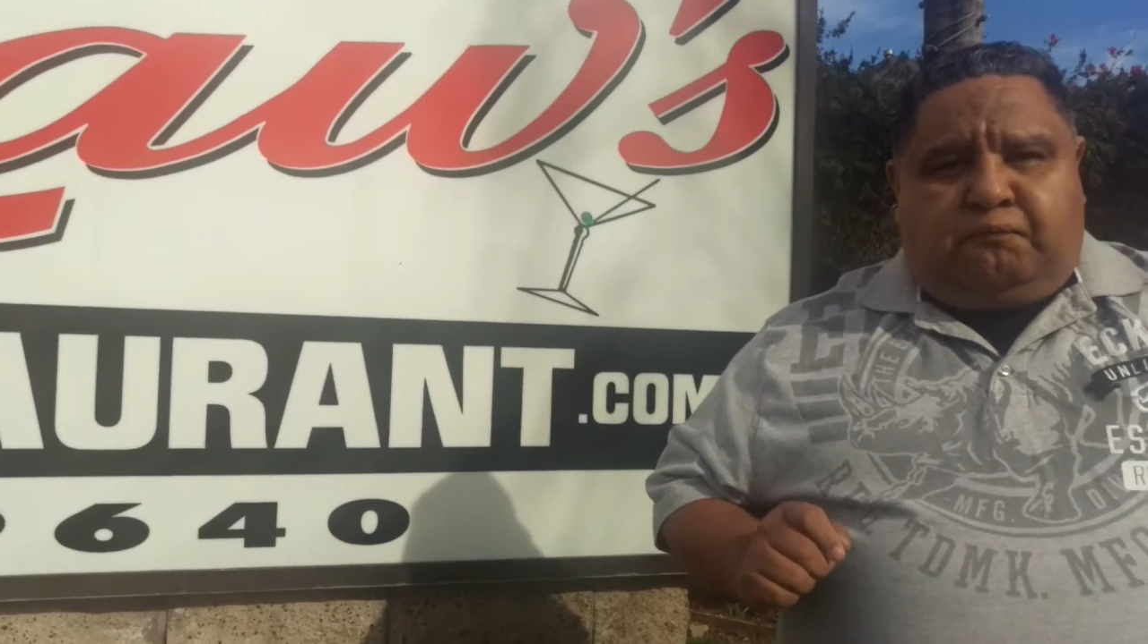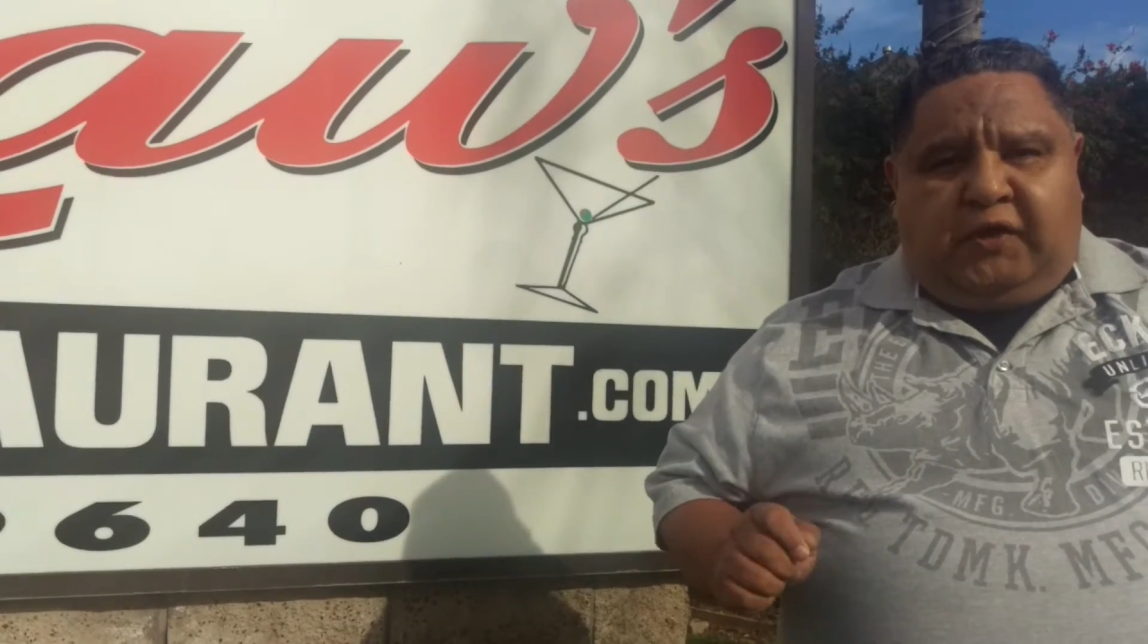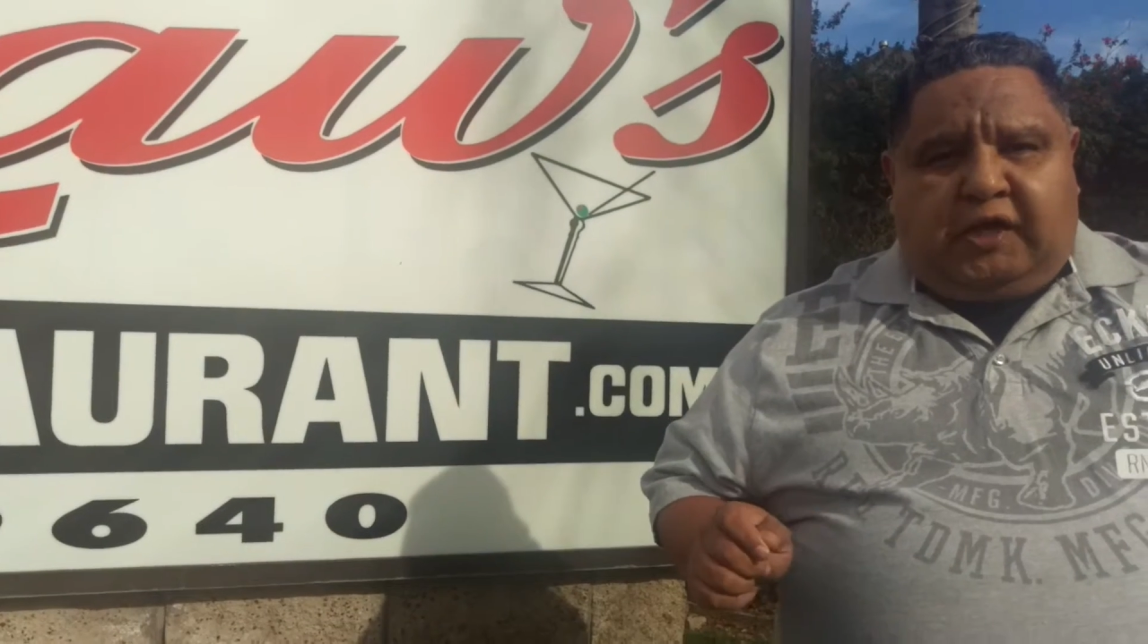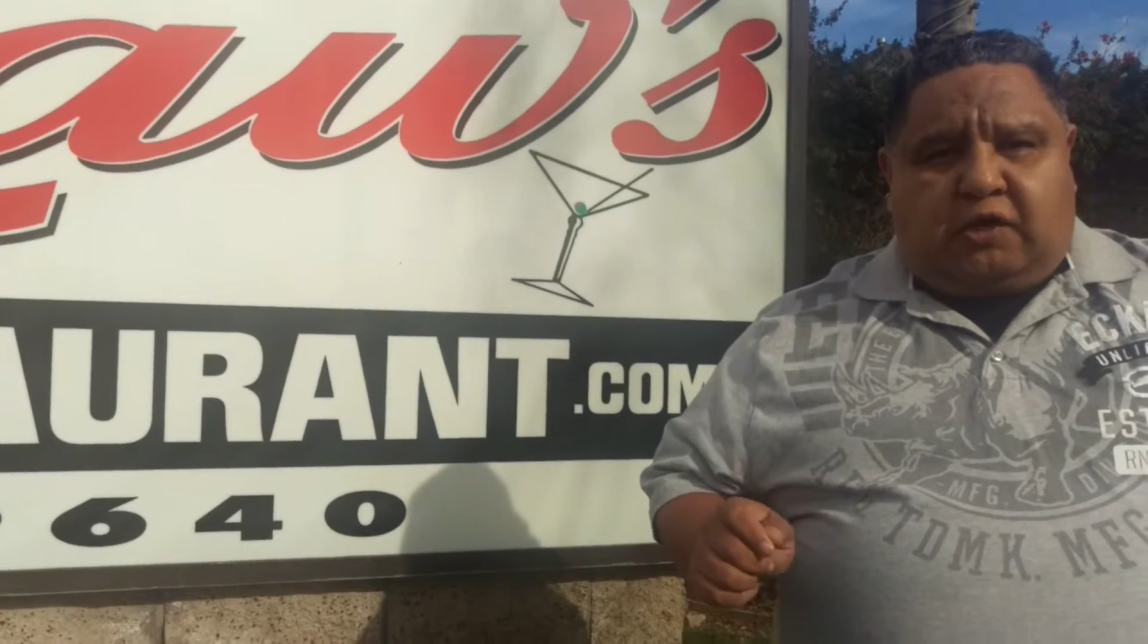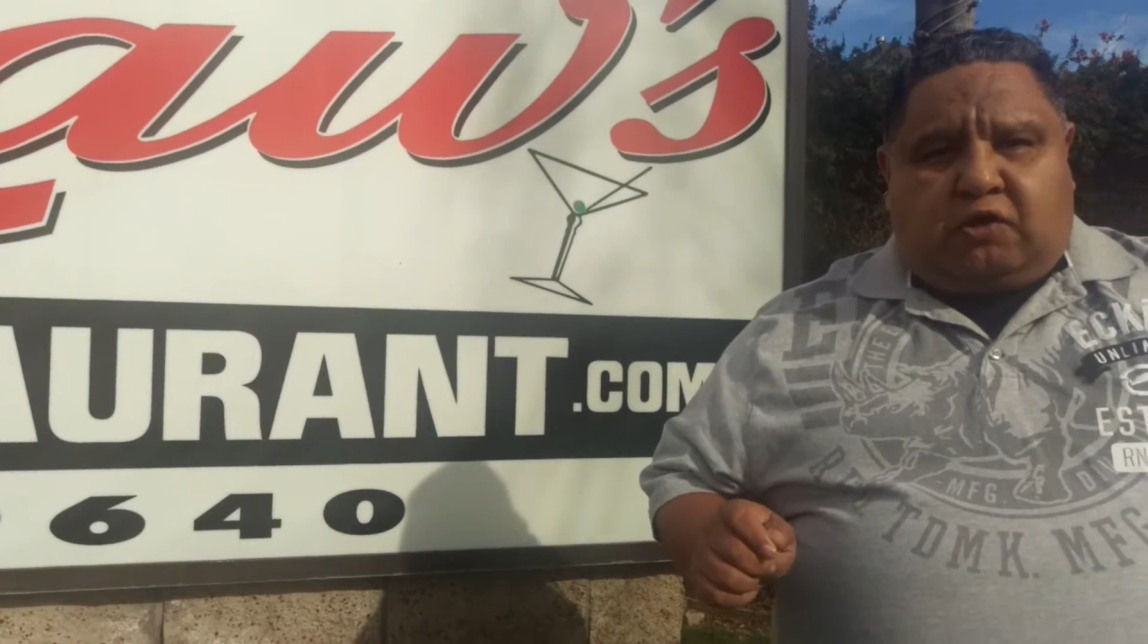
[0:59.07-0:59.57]

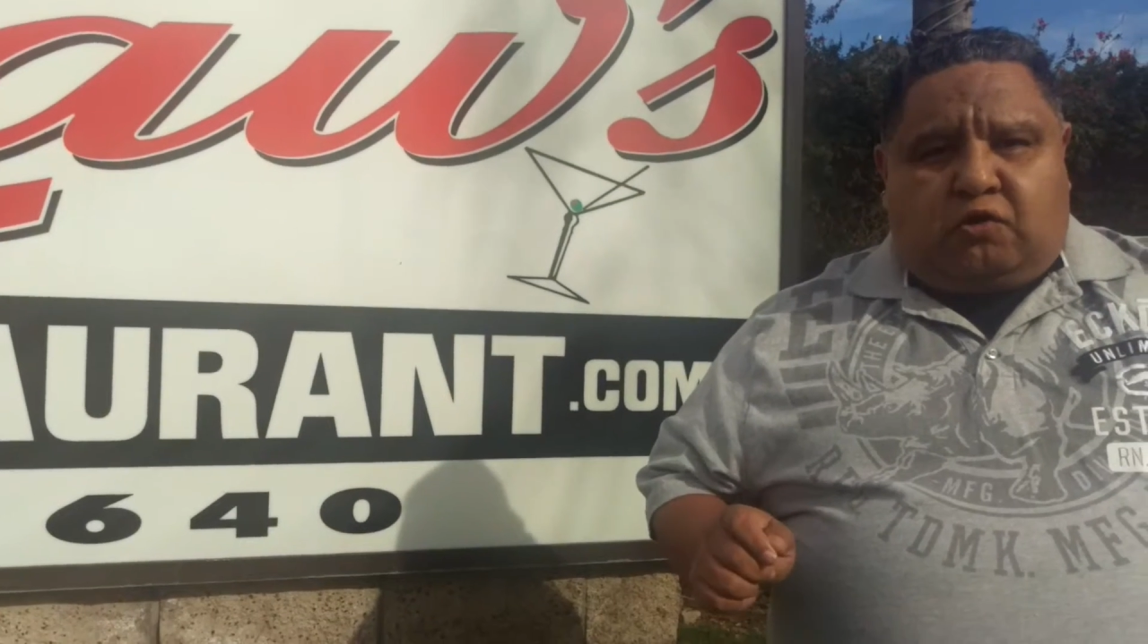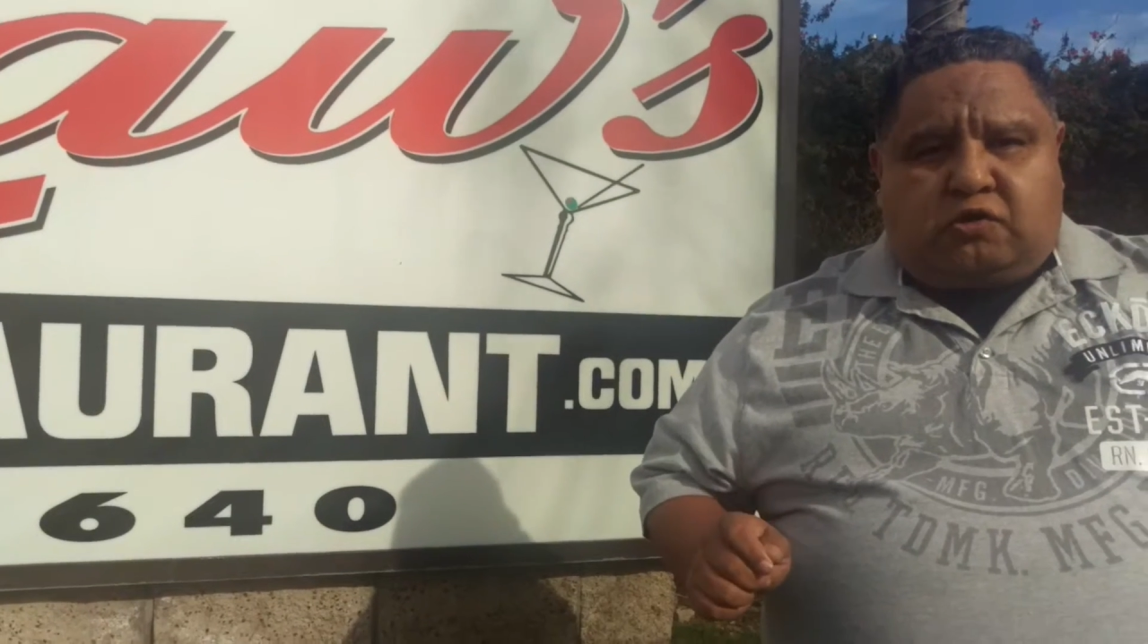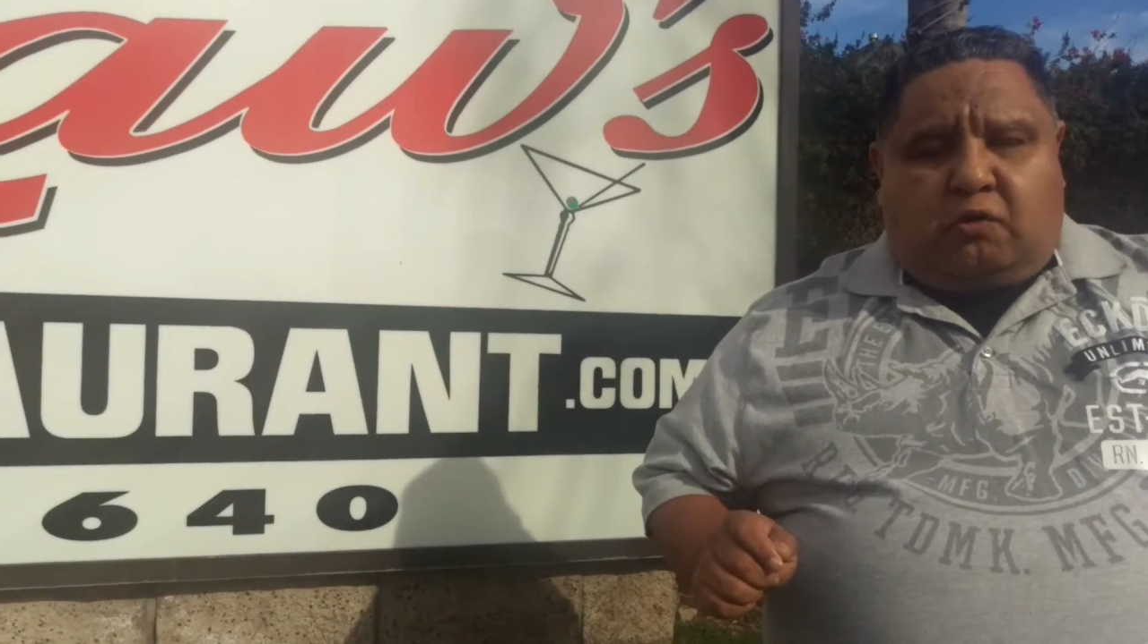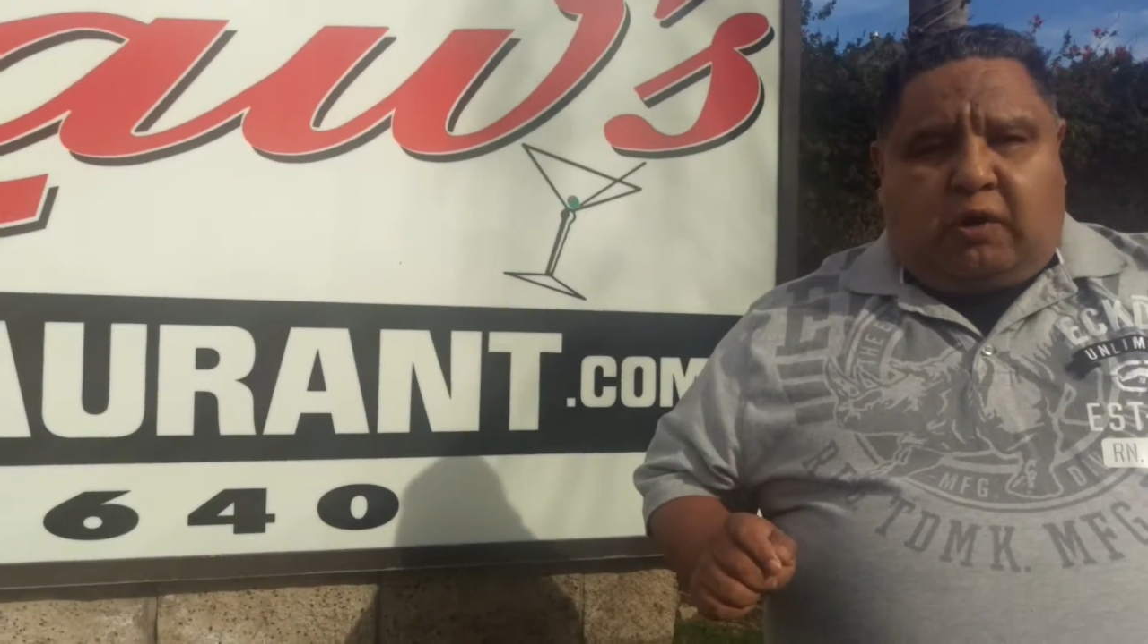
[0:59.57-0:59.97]
Vehicles are